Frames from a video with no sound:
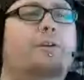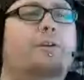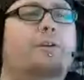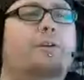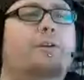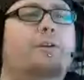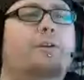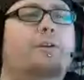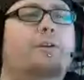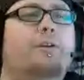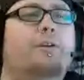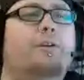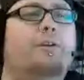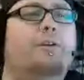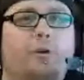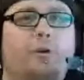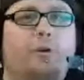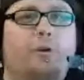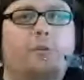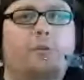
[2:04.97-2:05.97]
crowd or
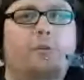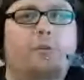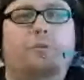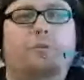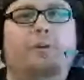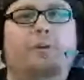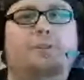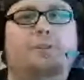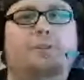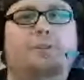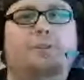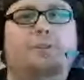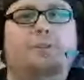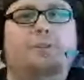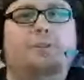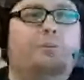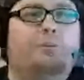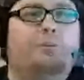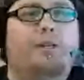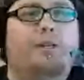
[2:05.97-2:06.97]
the people that are just
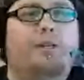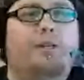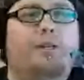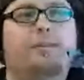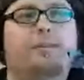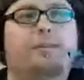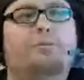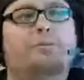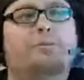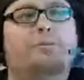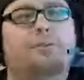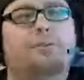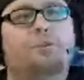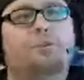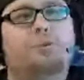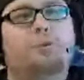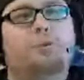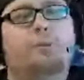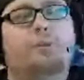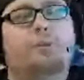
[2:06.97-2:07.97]
super into
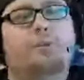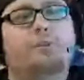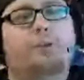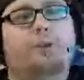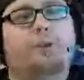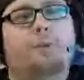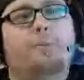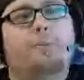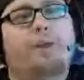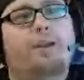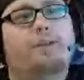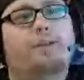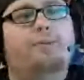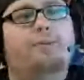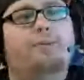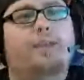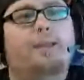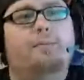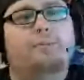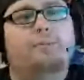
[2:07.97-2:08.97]
shooters or competitive
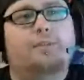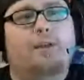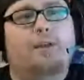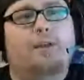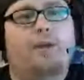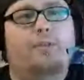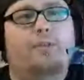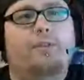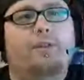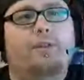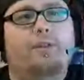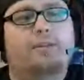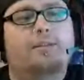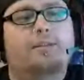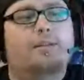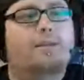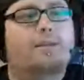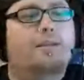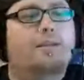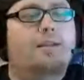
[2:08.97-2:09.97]
games on the
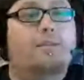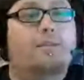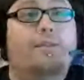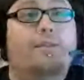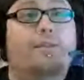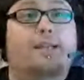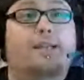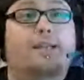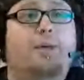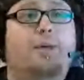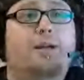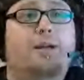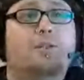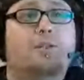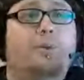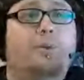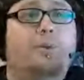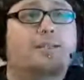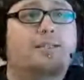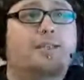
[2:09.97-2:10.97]
Xbox One
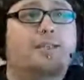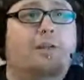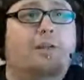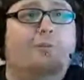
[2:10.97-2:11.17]
itself.